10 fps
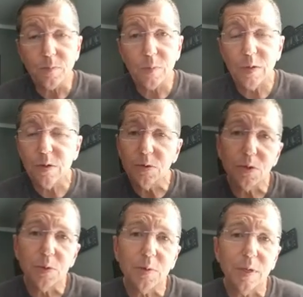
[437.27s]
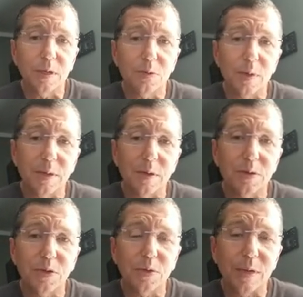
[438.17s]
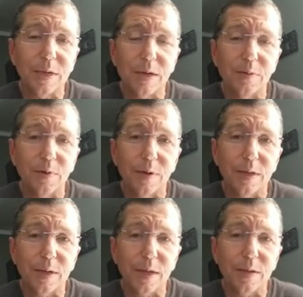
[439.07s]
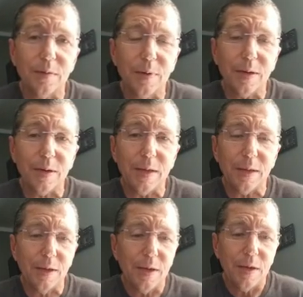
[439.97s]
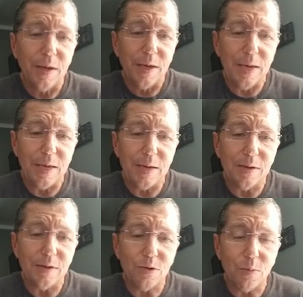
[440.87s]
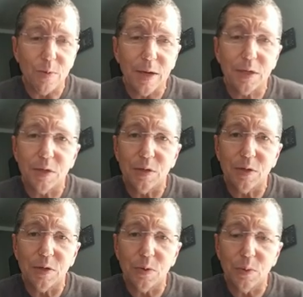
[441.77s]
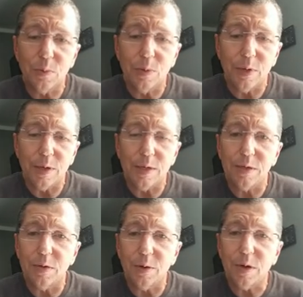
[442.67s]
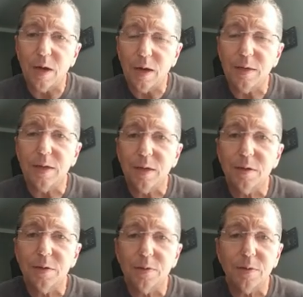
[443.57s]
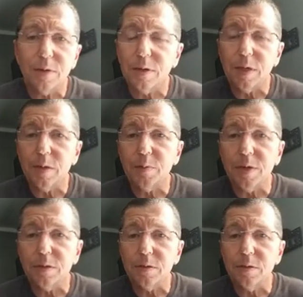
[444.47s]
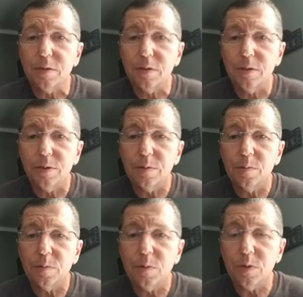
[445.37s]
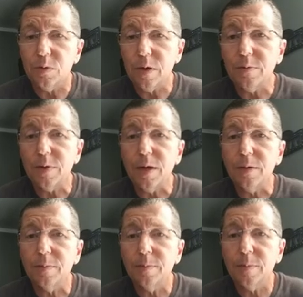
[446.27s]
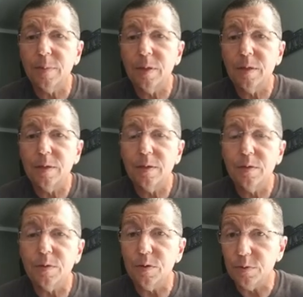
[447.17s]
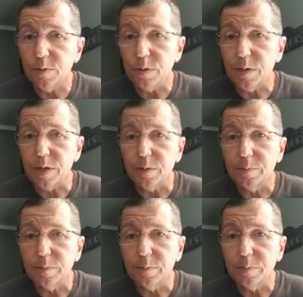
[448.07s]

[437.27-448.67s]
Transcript: Those two things right there should govern and, direct you in your conduct on a daily basis. Do you love God? Do you fear God?